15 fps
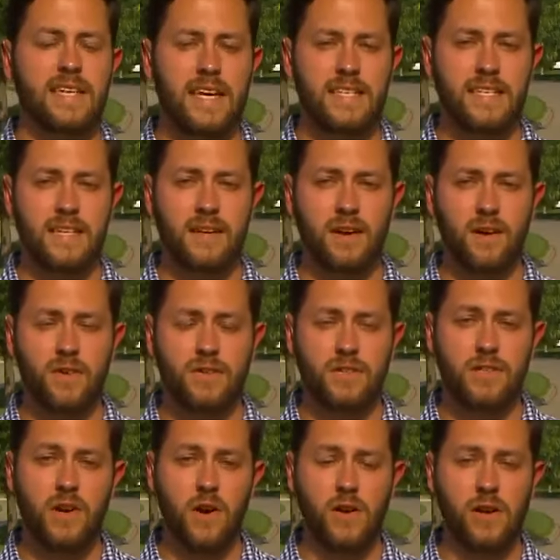Stacy, it all
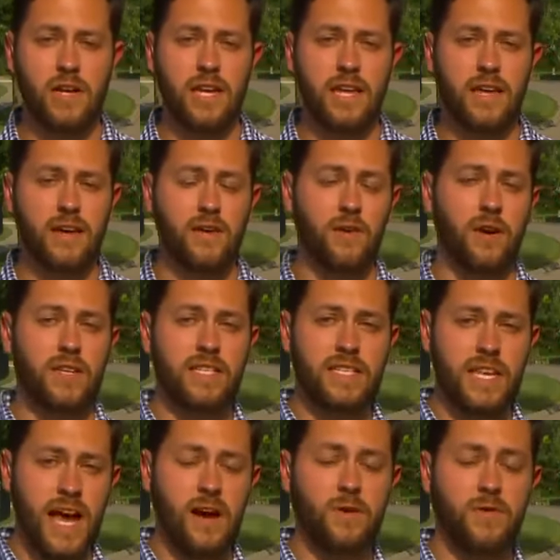started here on
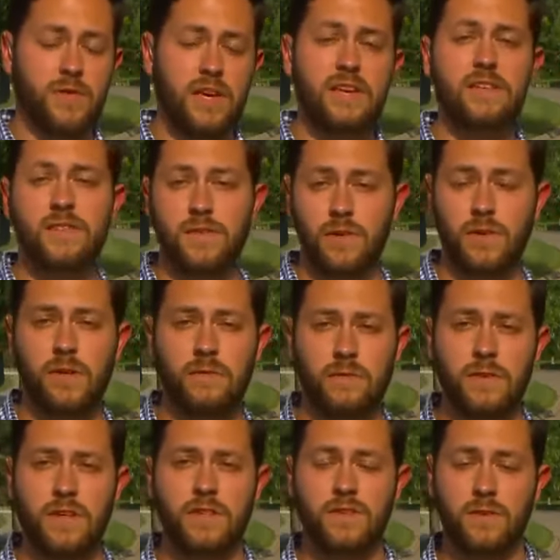Southeast
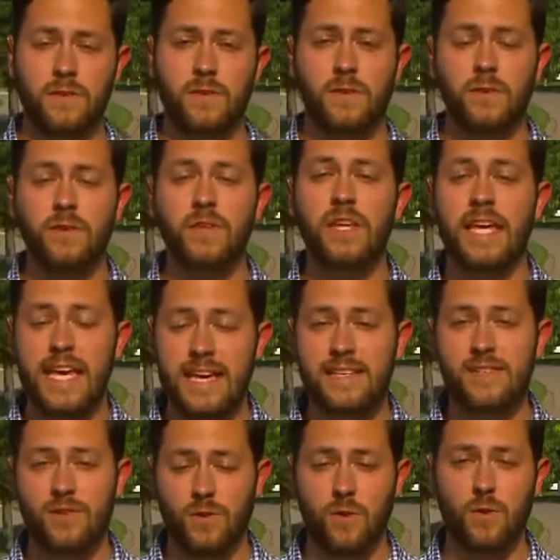35th Circle in the
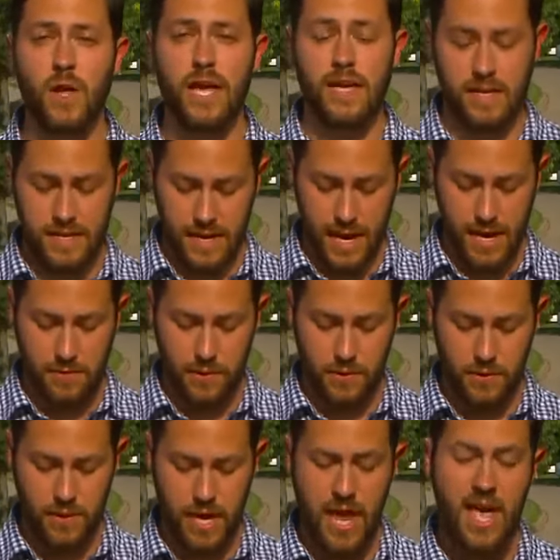Easter Lake
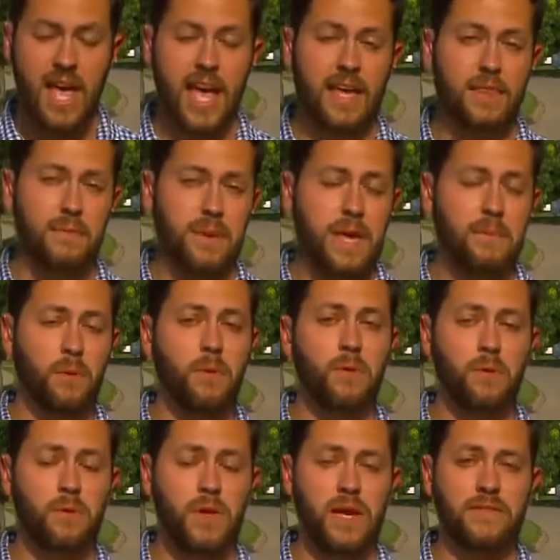neighborhood, and the people who
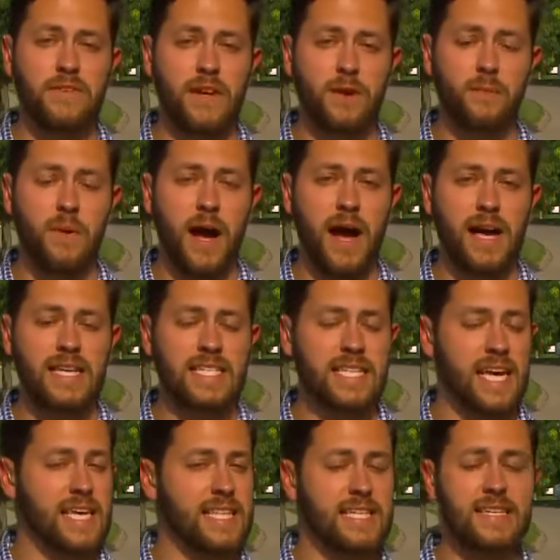live nearby
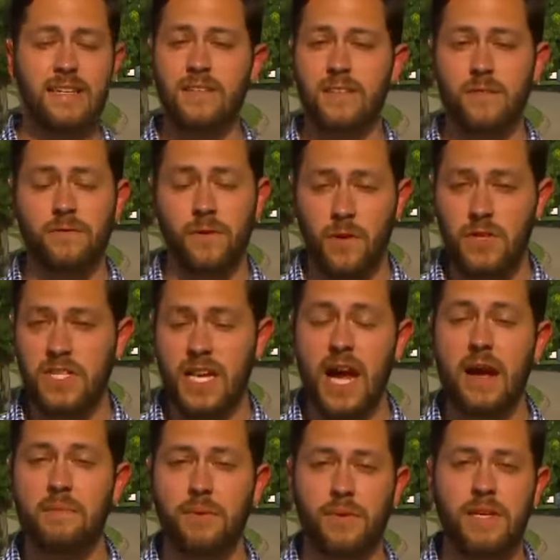say this isn't the first
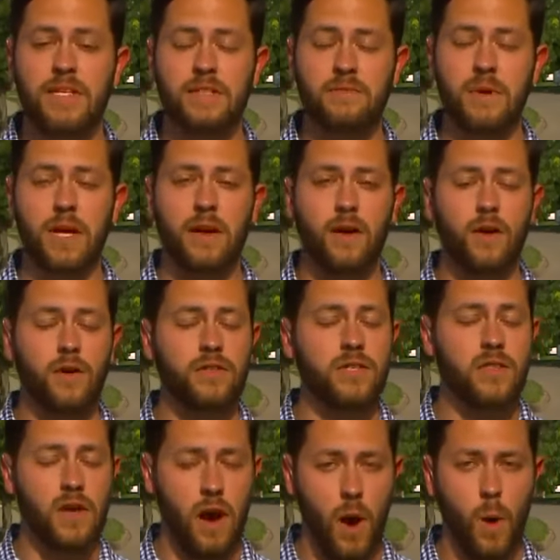time police have been called
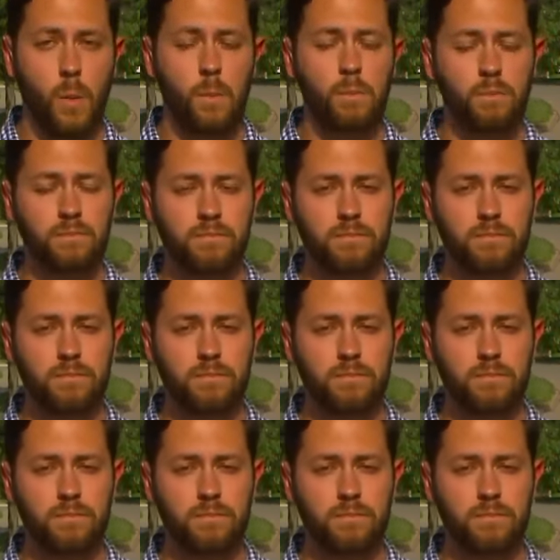to the home.